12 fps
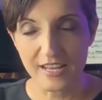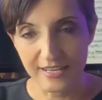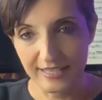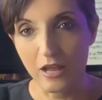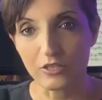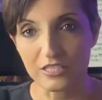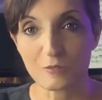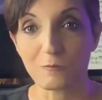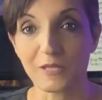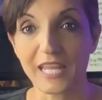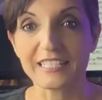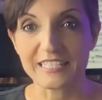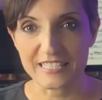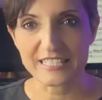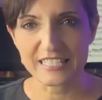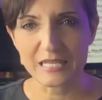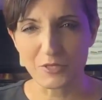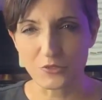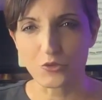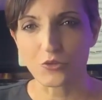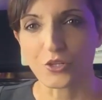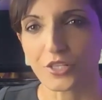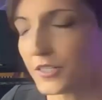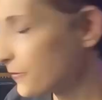now let's play the C major chord.